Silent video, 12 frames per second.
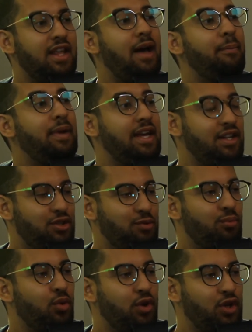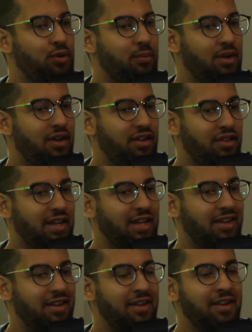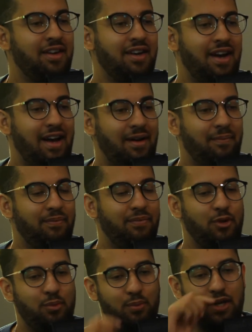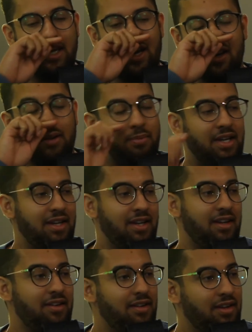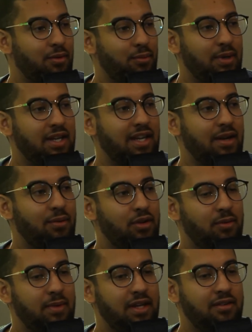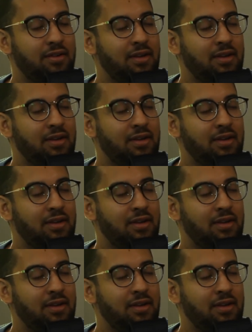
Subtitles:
That bit is more human, I think. But yeah, I completely get what you mean.